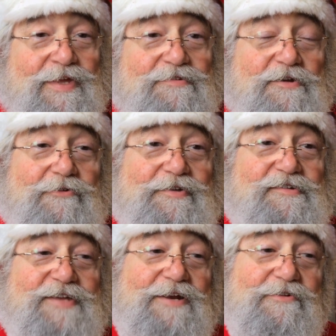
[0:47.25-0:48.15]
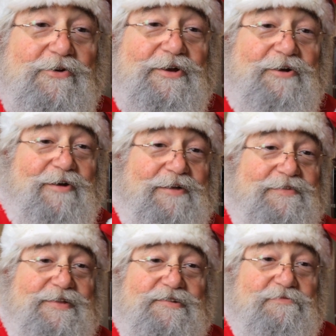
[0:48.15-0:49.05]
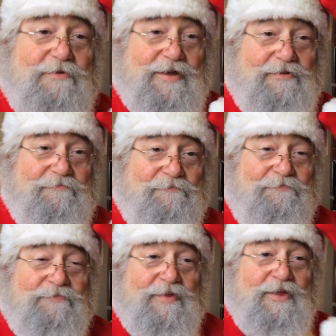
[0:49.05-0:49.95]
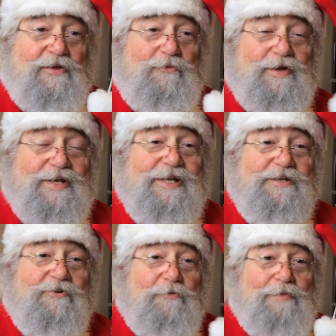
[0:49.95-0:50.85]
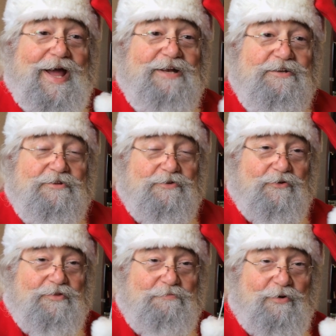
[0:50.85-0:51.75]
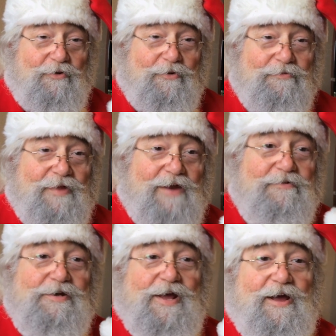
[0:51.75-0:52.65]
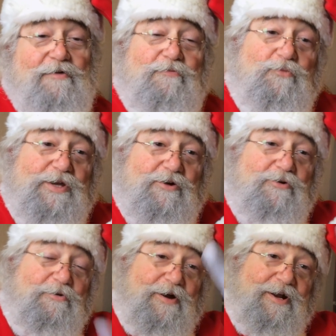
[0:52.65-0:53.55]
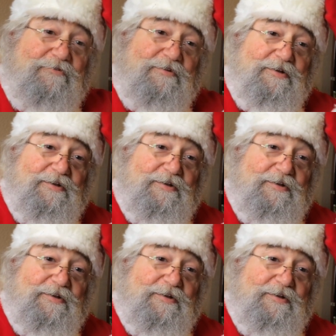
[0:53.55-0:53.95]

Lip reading: So instead of going around this way, we need to go back to the North Pole every time we go around